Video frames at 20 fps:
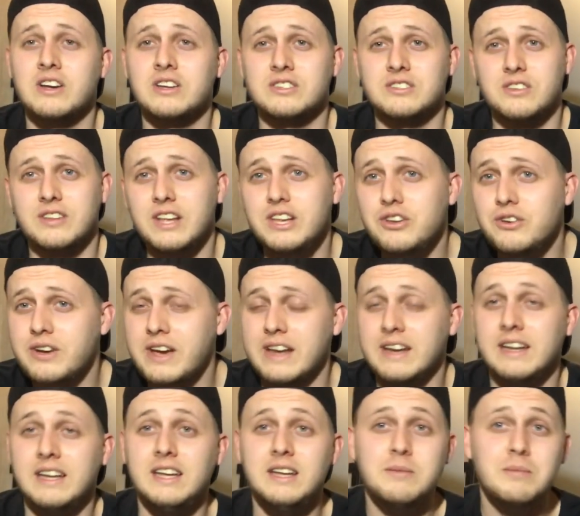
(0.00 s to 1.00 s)
So then you
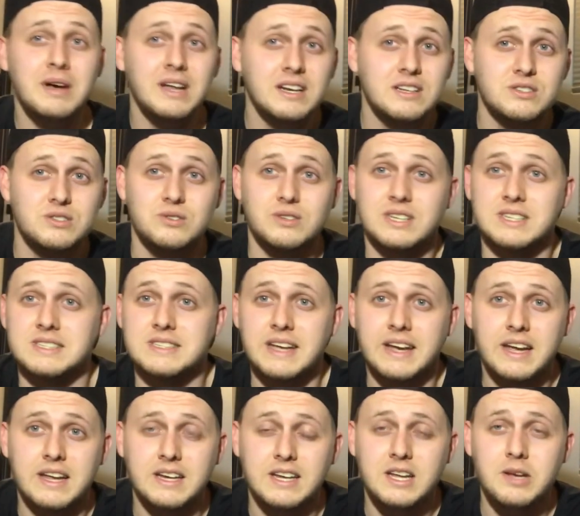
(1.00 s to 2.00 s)
can email it to the
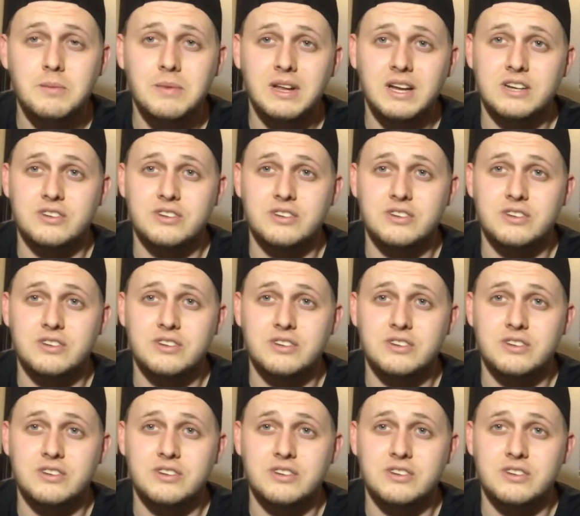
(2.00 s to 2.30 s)
second email